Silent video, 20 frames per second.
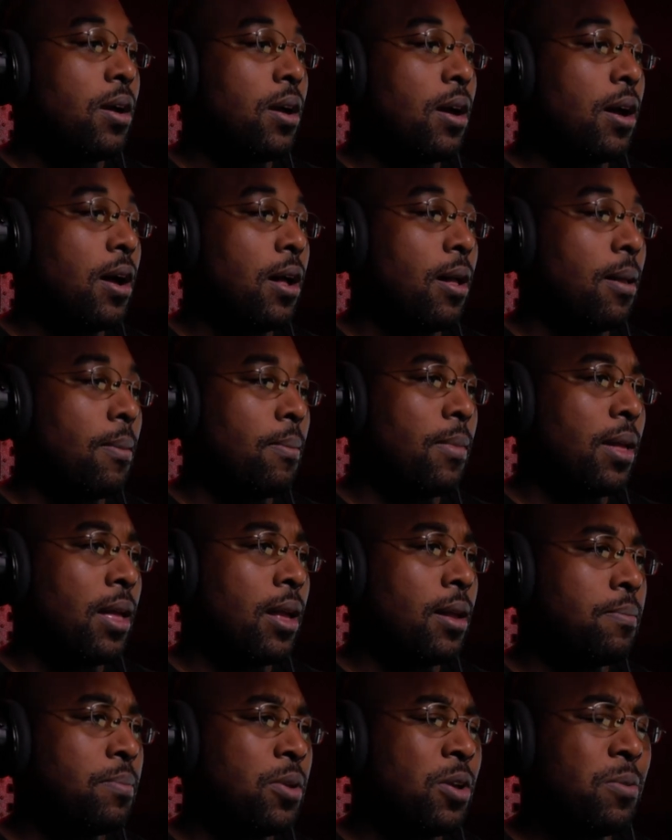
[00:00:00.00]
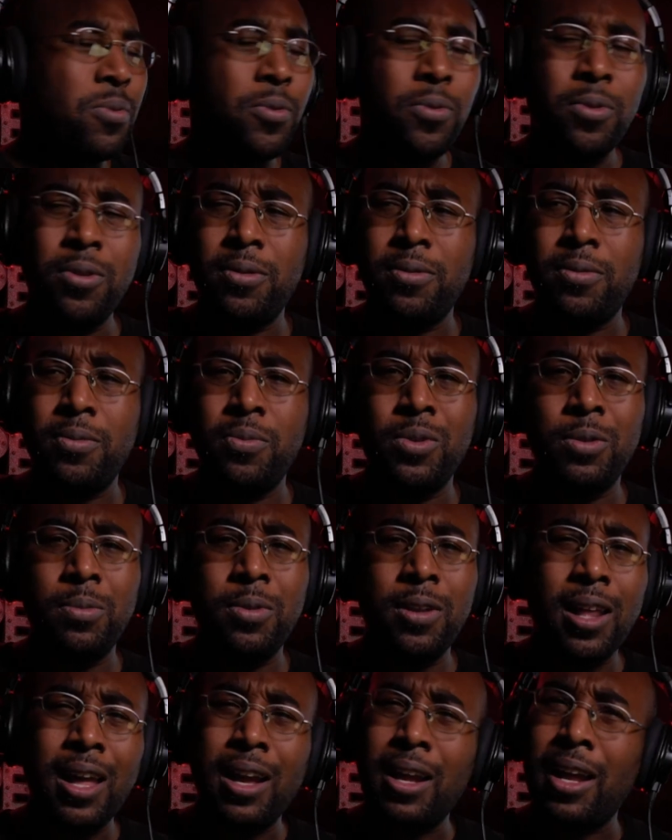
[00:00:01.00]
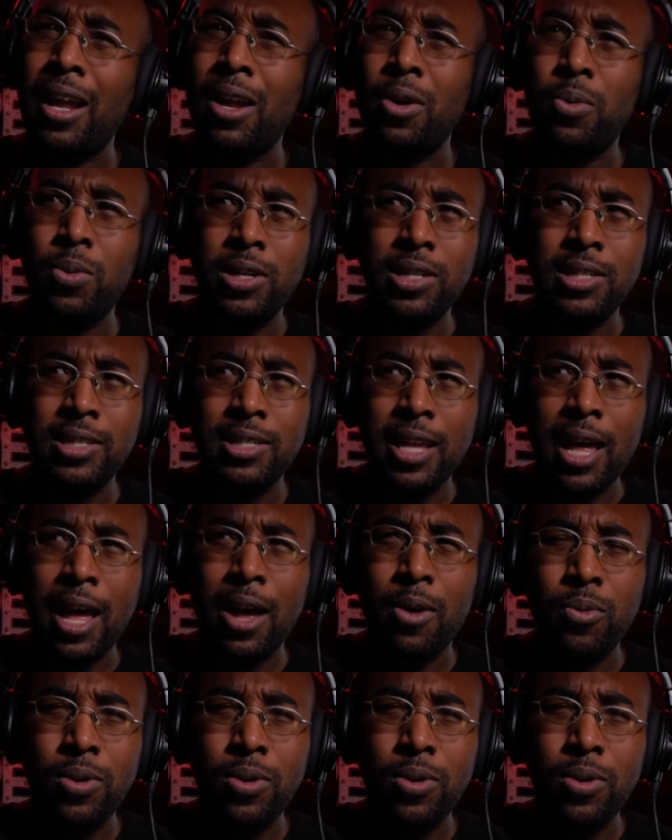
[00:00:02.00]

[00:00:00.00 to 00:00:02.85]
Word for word: Um, and people would, would be like, hey, what is that?